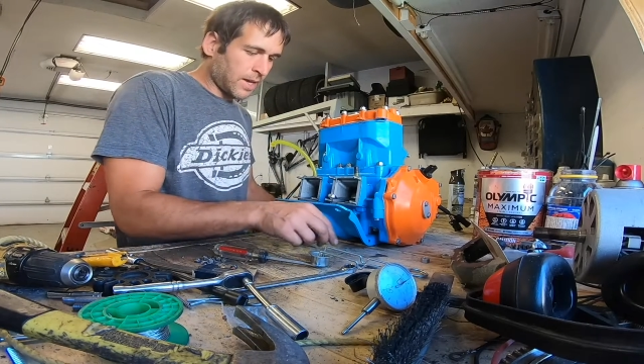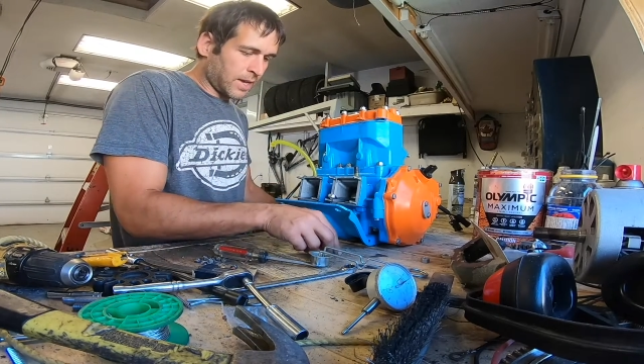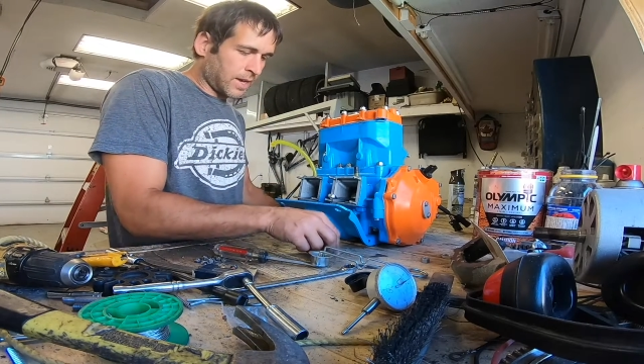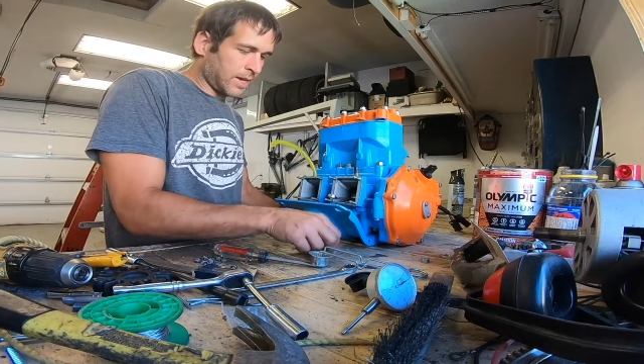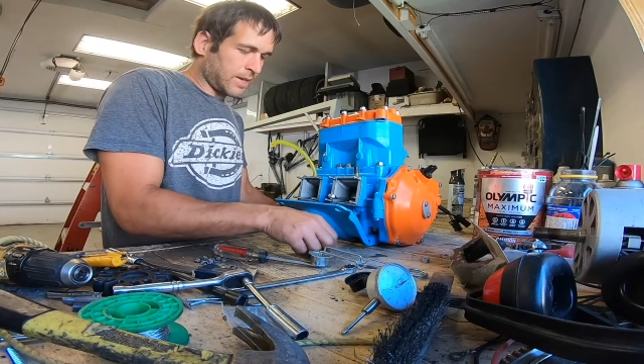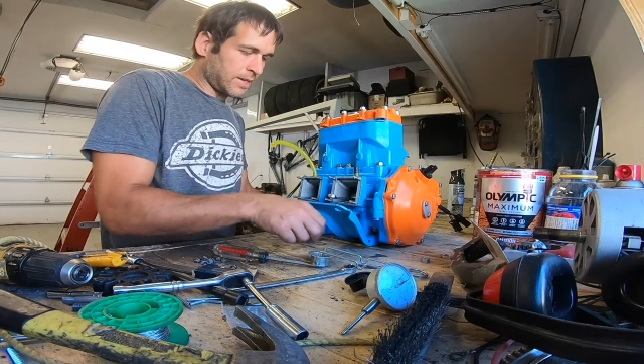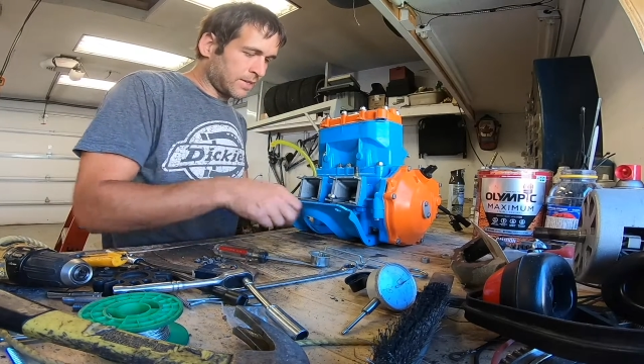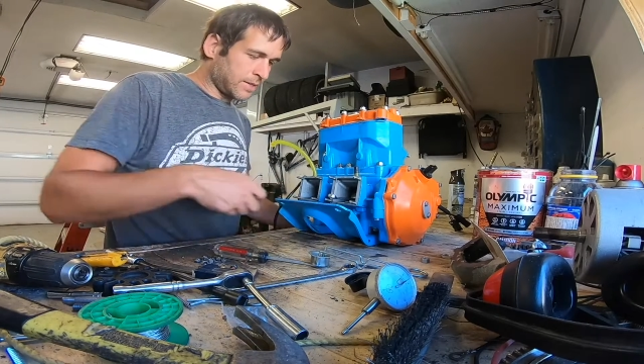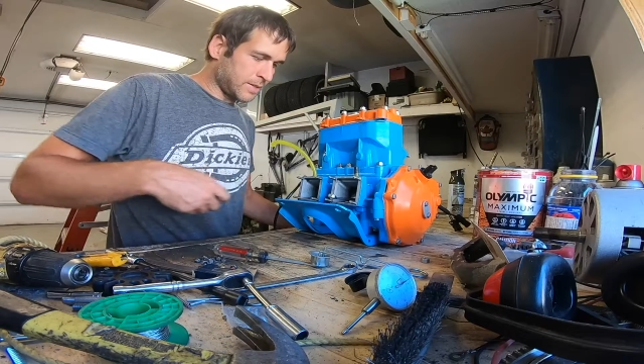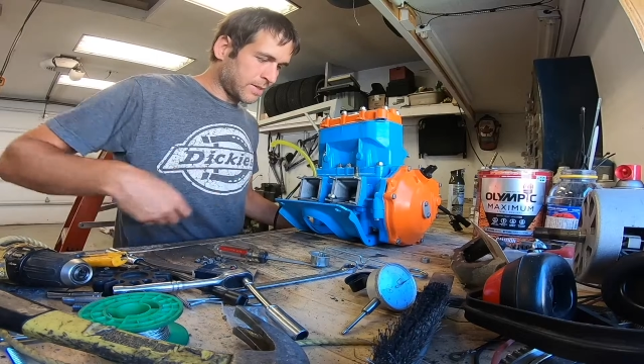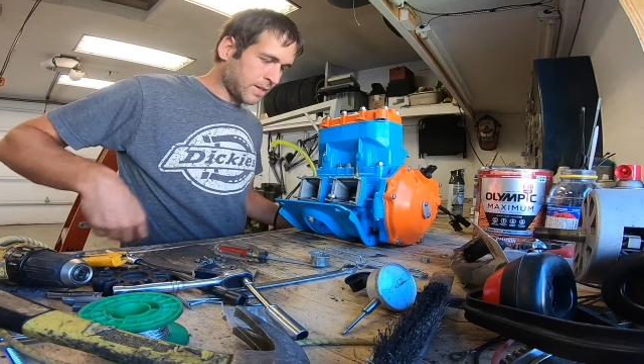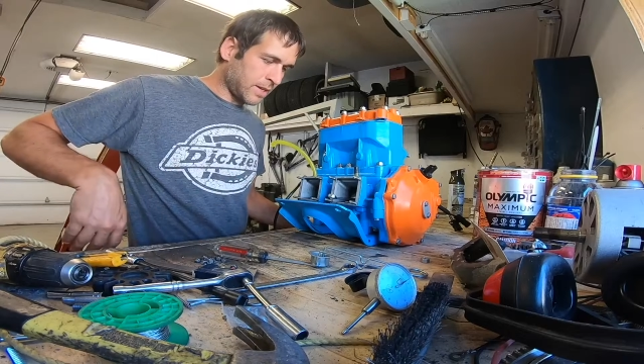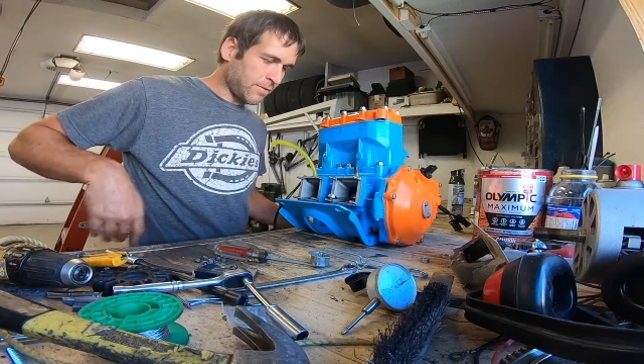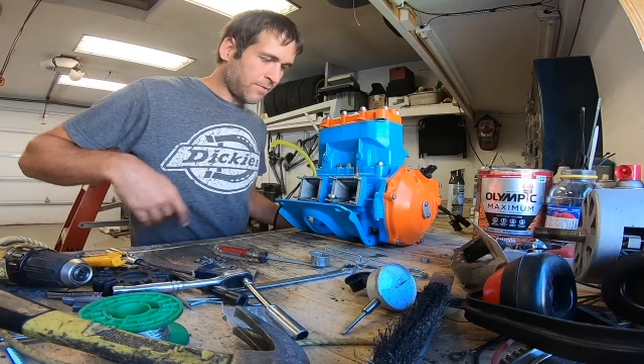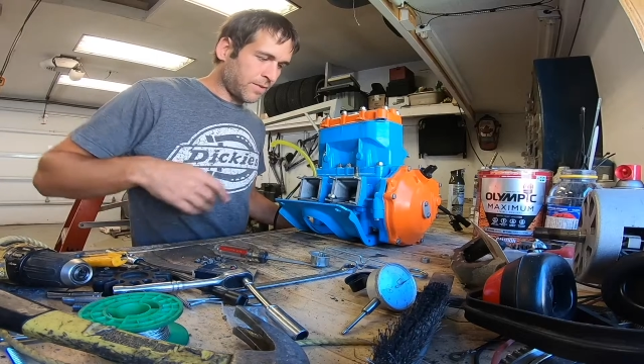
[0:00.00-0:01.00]

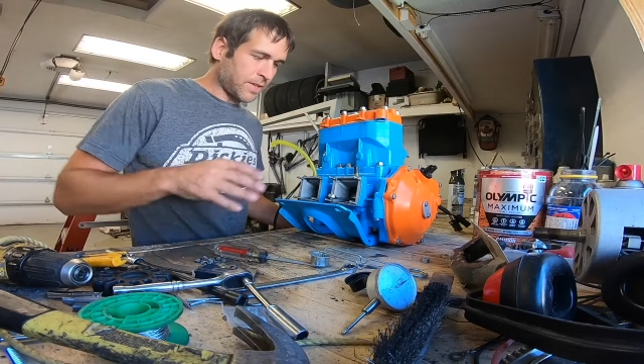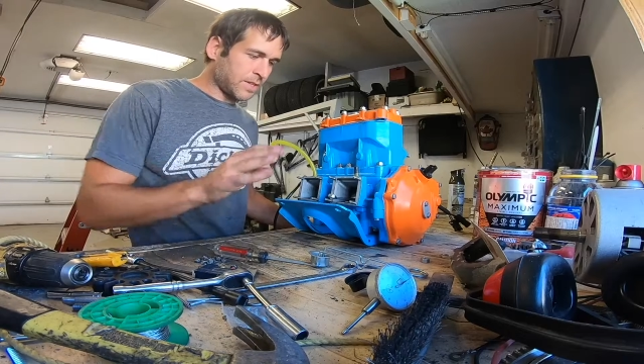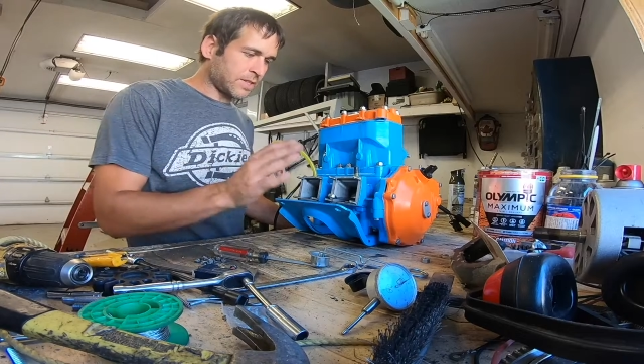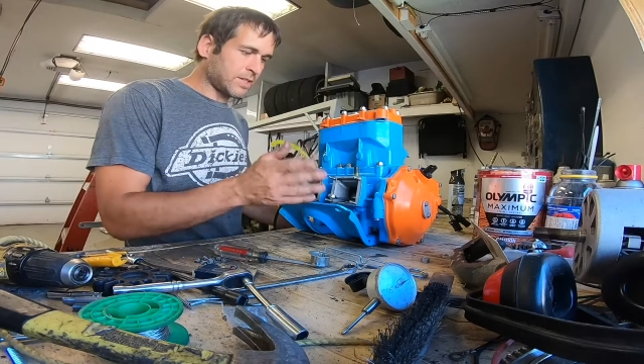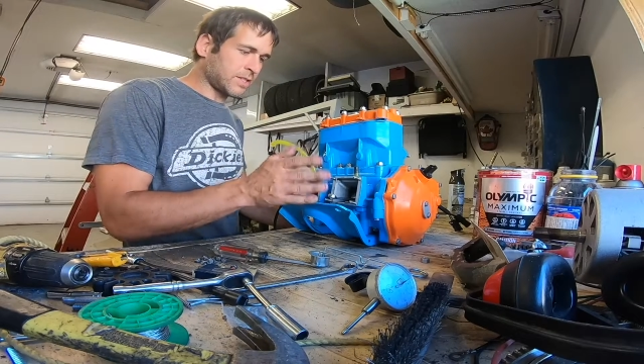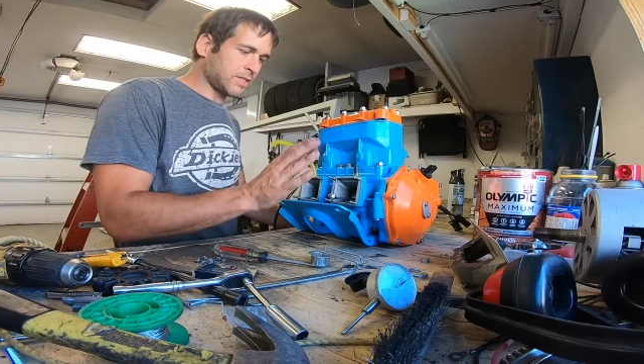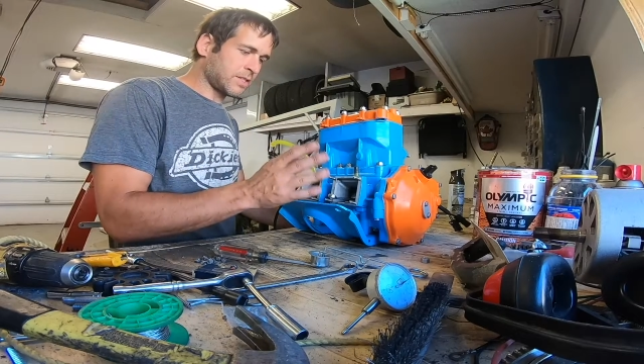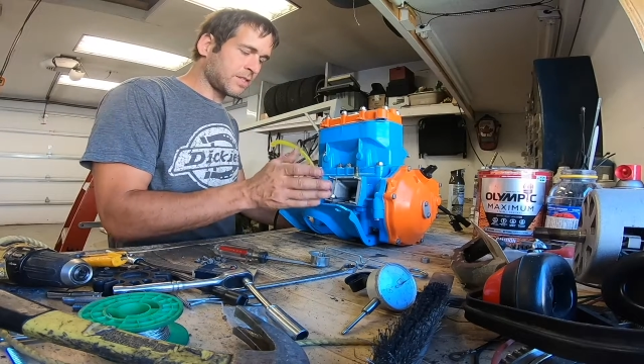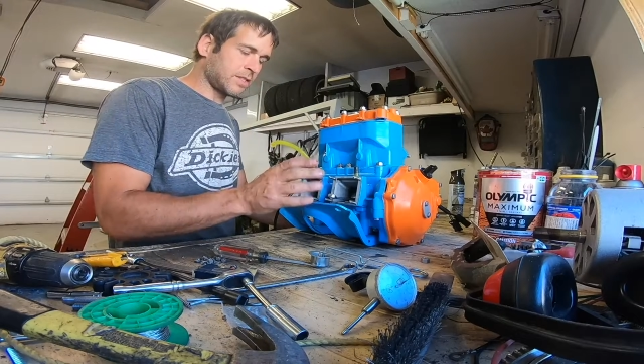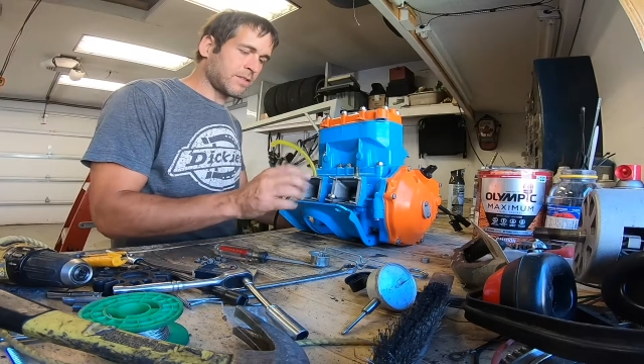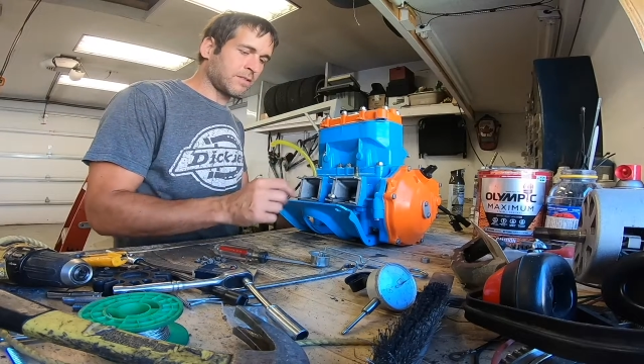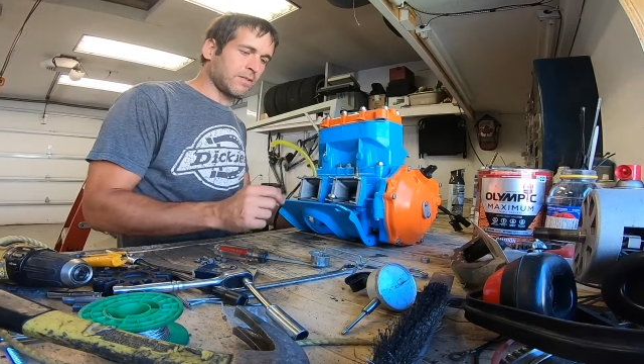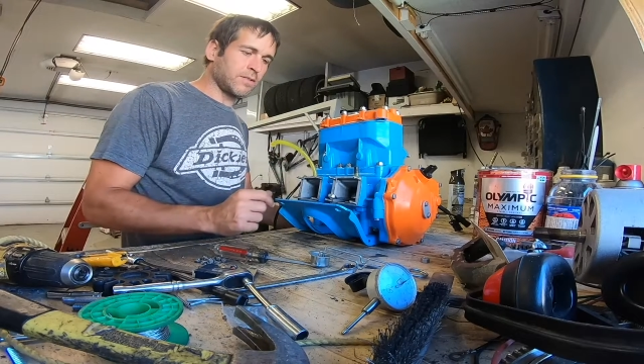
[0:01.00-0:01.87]
And if it's